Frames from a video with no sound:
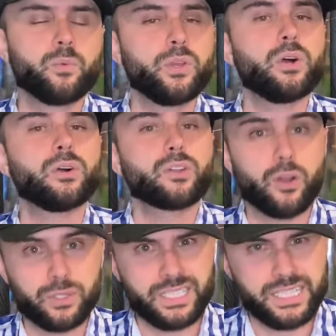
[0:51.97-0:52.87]
we all
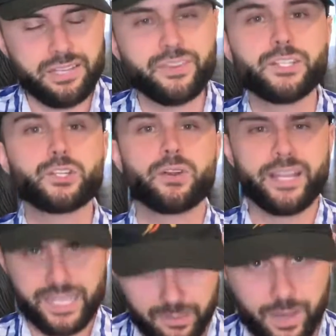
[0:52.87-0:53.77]
currently live in
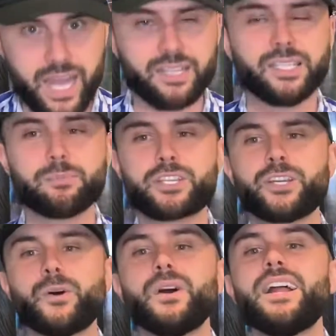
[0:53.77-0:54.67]
during an apocalypse.
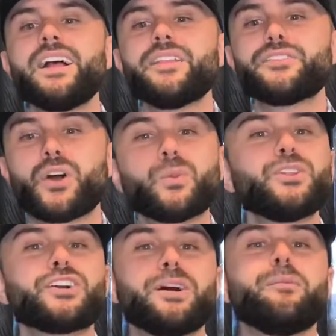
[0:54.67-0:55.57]
So Don't
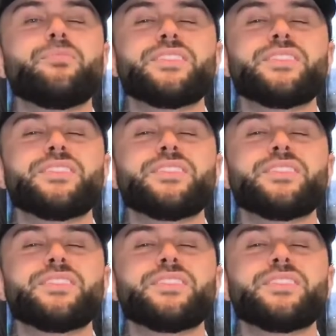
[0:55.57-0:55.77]
Look Up.